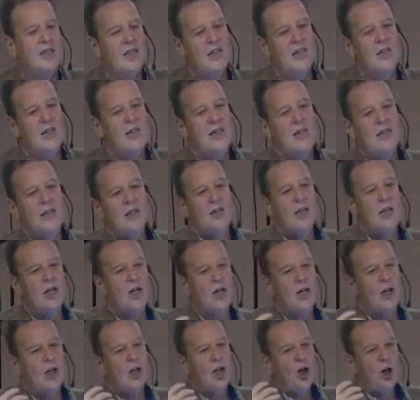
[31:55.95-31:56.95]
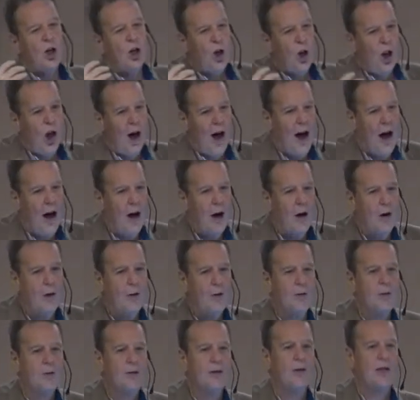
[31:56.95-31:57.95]
You see, the
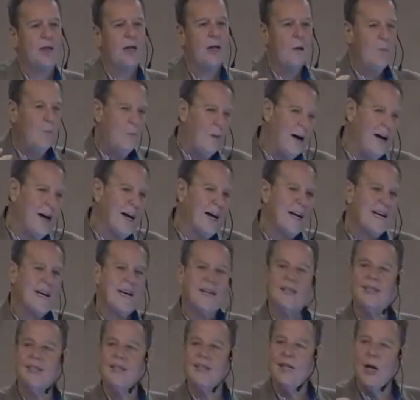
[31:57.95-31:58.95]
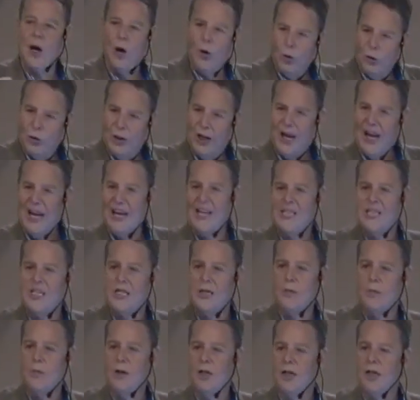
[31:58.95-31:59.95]
laws, the commands, the Old
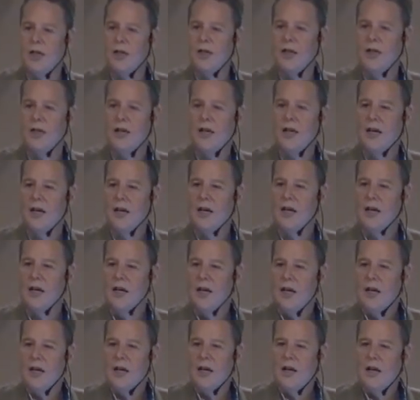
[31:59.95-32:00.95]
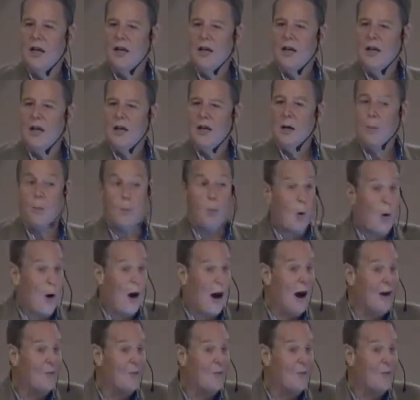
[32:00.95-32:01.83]
Testament, the